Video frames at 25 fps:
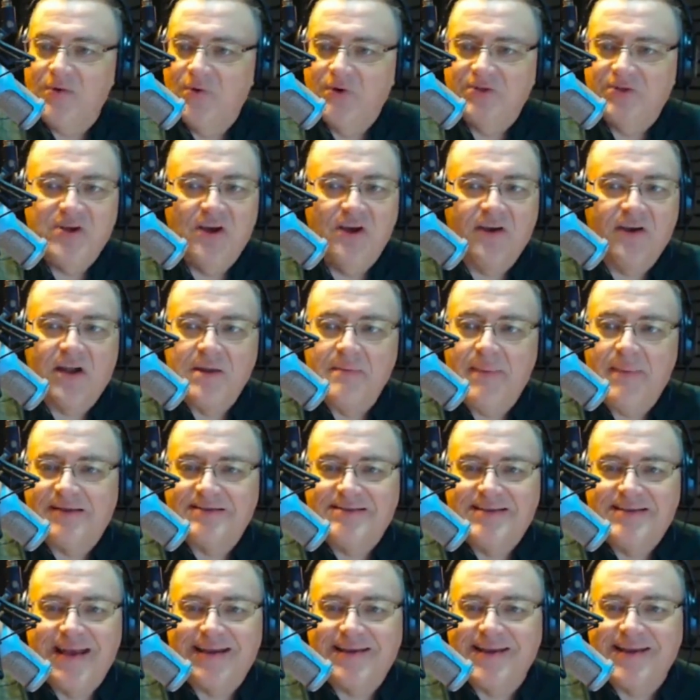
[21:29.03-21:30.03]
You see, we're
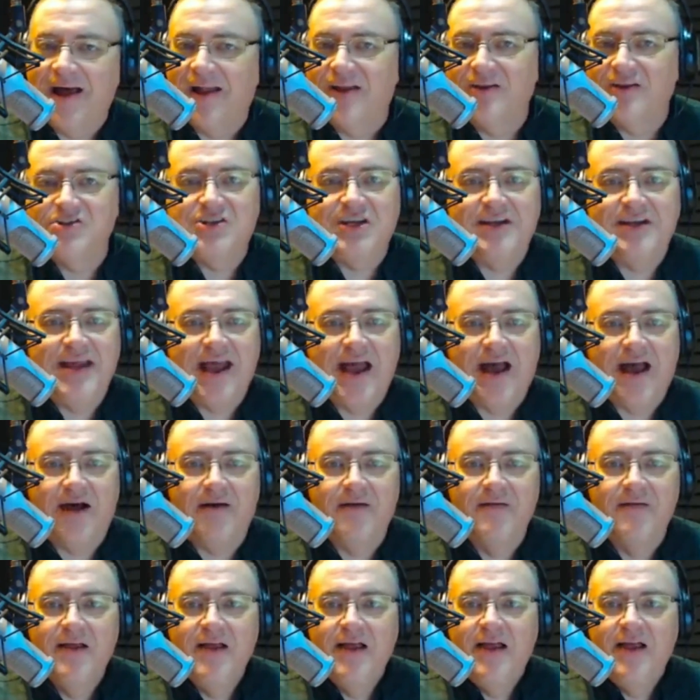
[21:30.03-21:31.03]
talking about
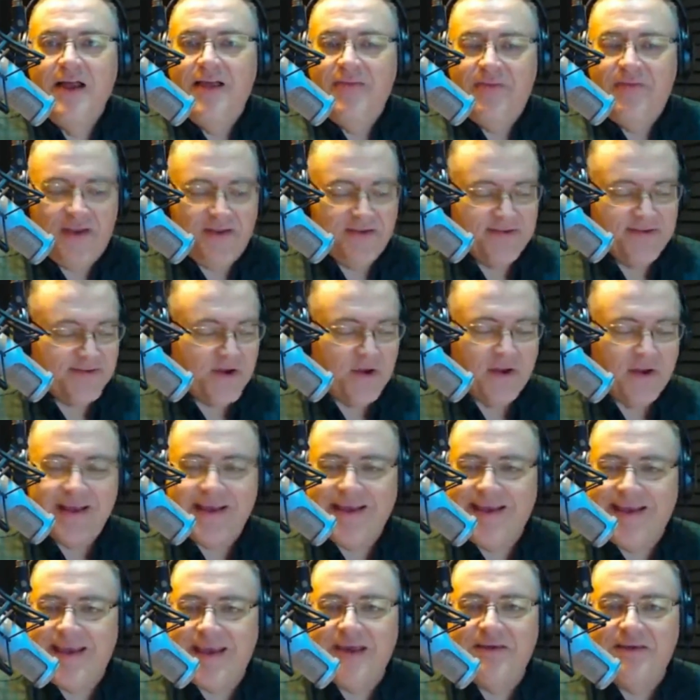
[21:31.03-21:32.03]
technology now that
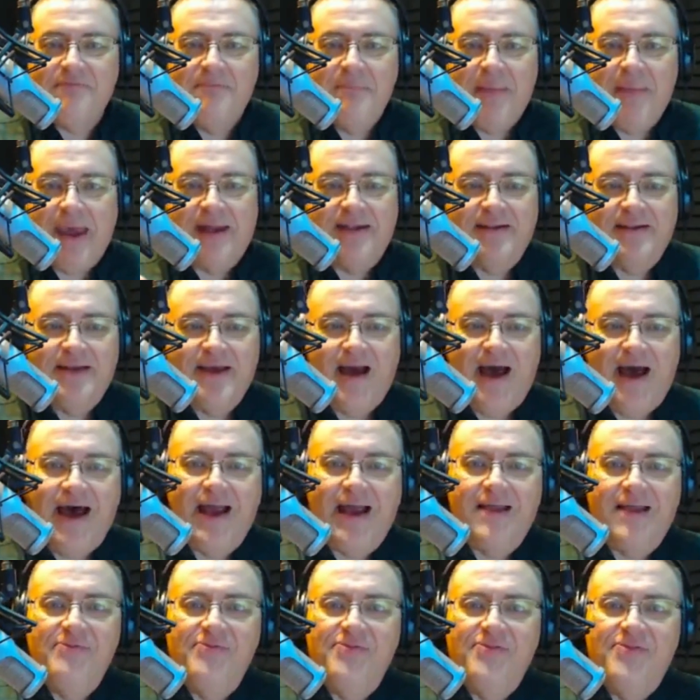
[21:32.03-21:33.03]
is going to give
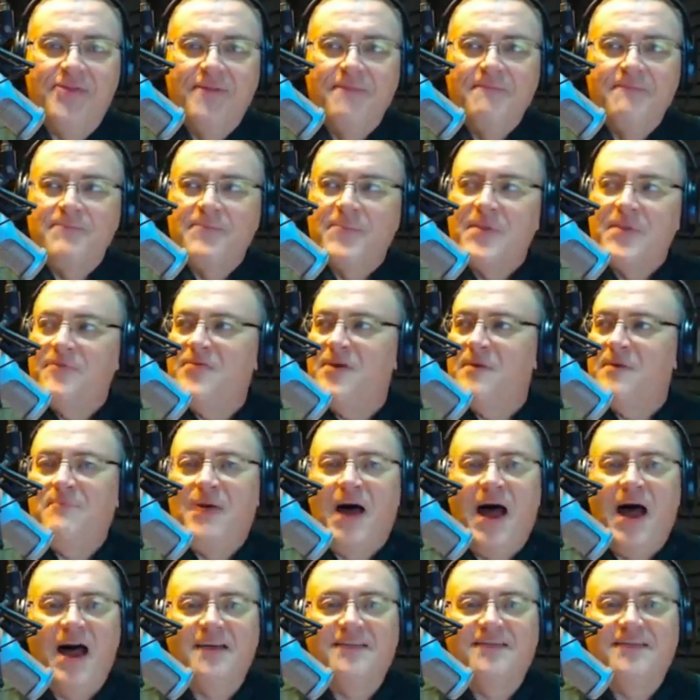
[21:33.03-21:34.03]
mankind
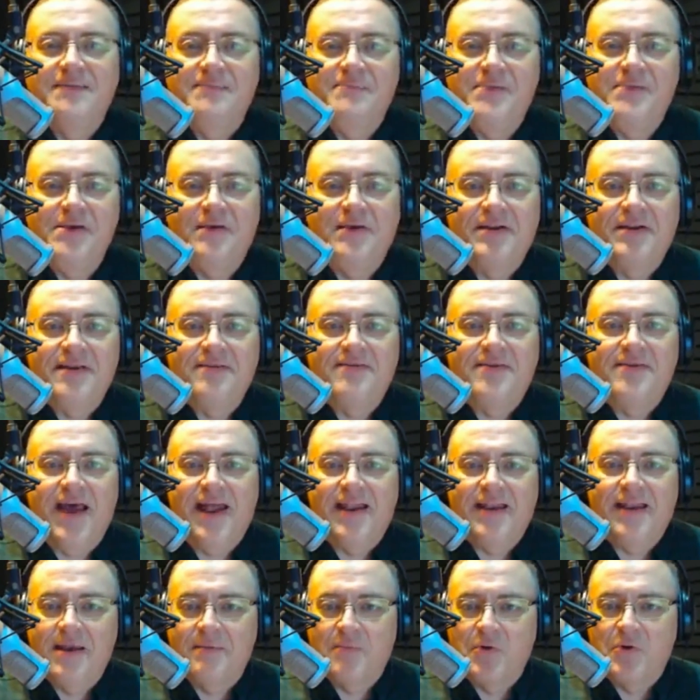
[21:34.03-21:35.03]
the
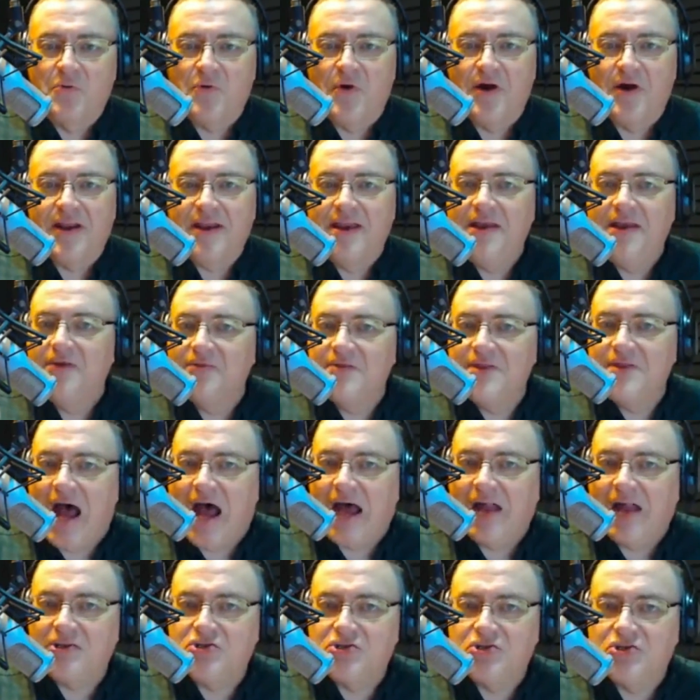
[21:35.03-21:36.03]
possibility that, number one,
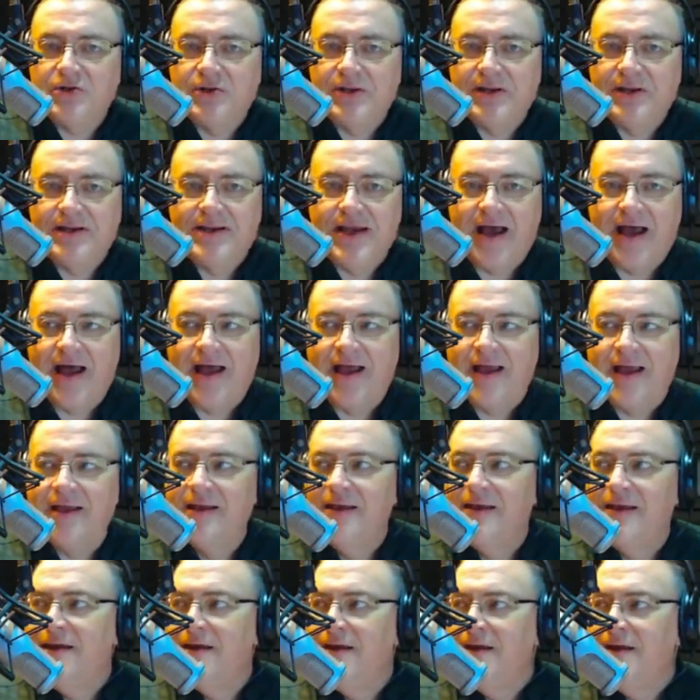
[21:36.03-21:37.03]
he'll not surely
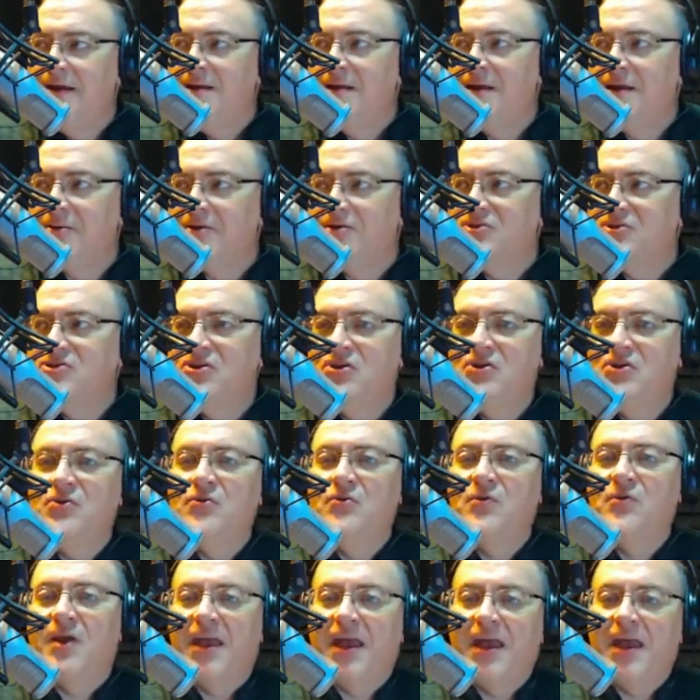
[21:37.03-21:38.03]
die. Number
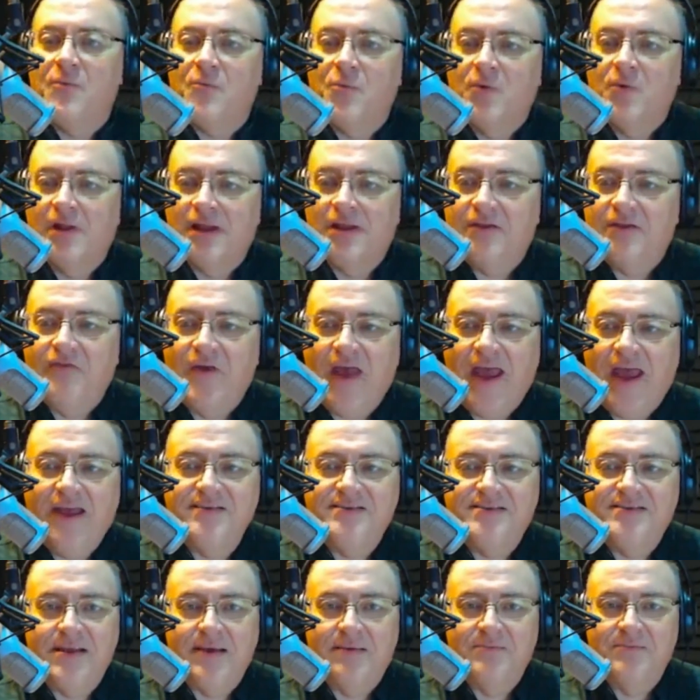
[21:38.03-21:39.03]
two, it will
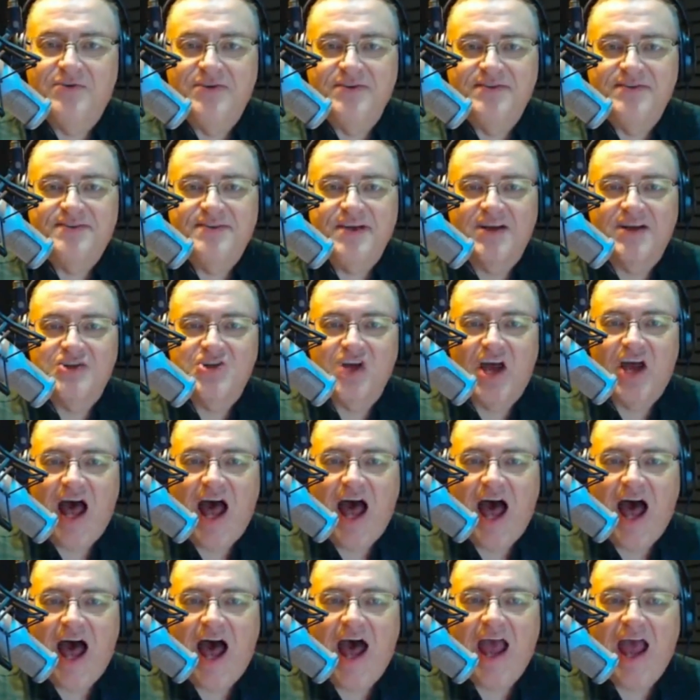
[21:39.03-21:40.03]
advance him to
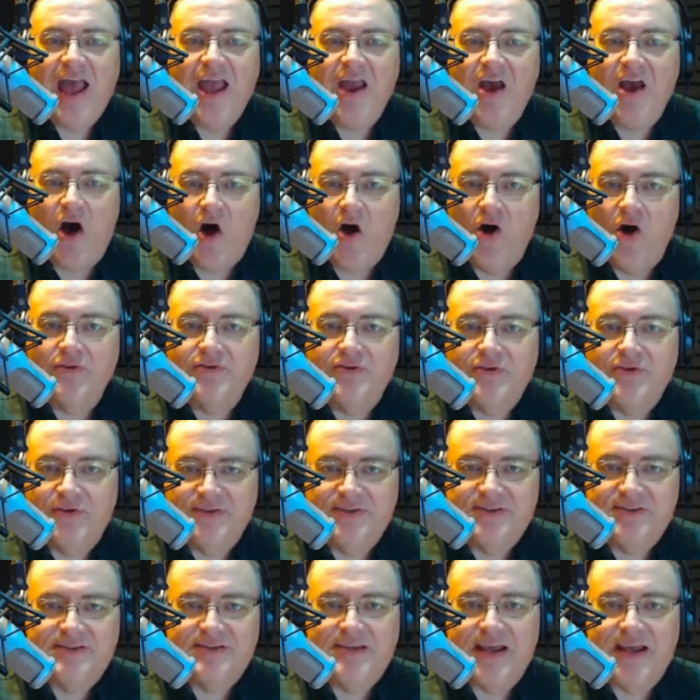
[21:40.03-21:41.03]
such a high
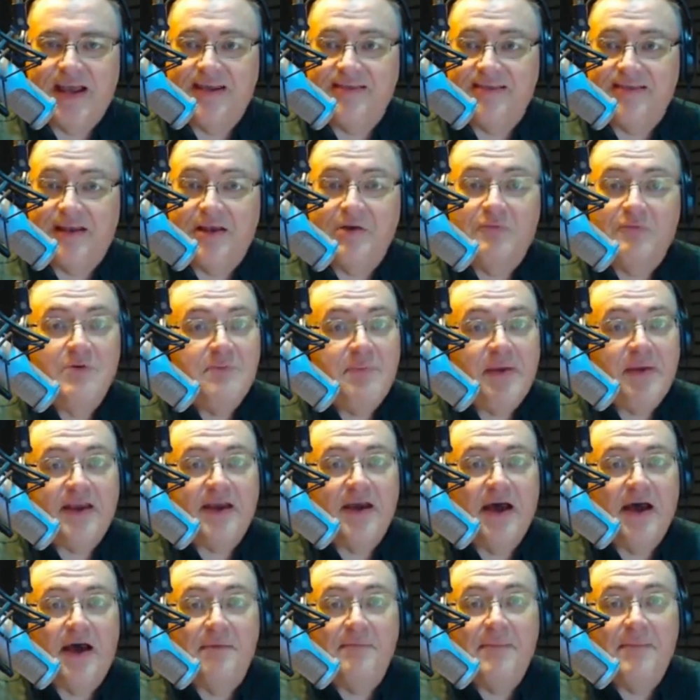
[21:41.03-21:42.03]
altered state that it
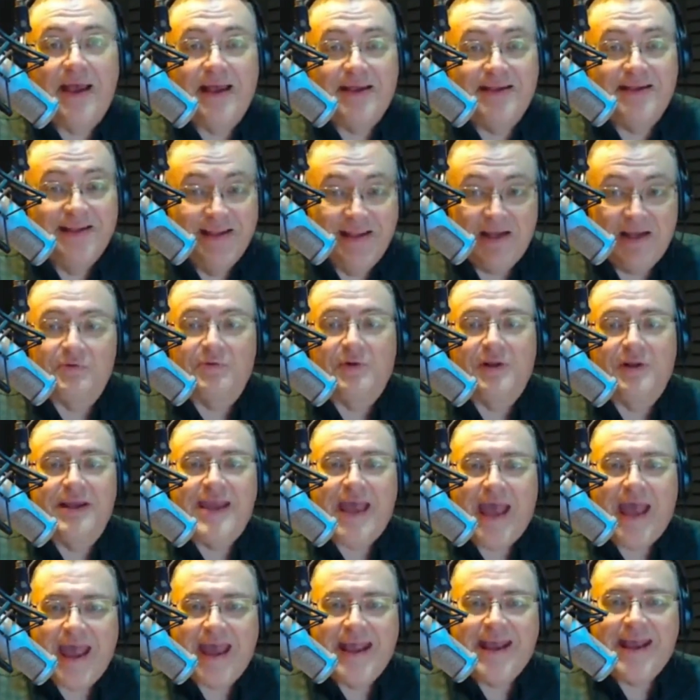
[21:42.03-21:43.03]
will become
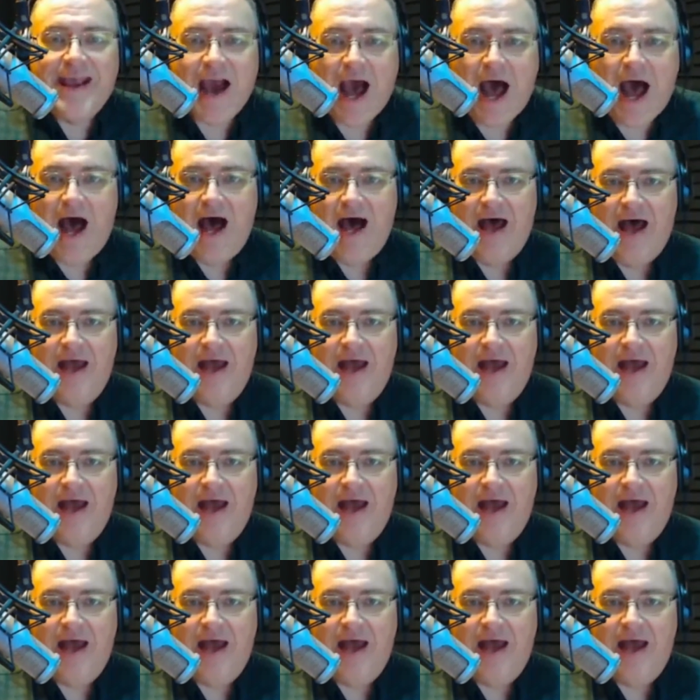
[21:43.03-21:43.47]
literally a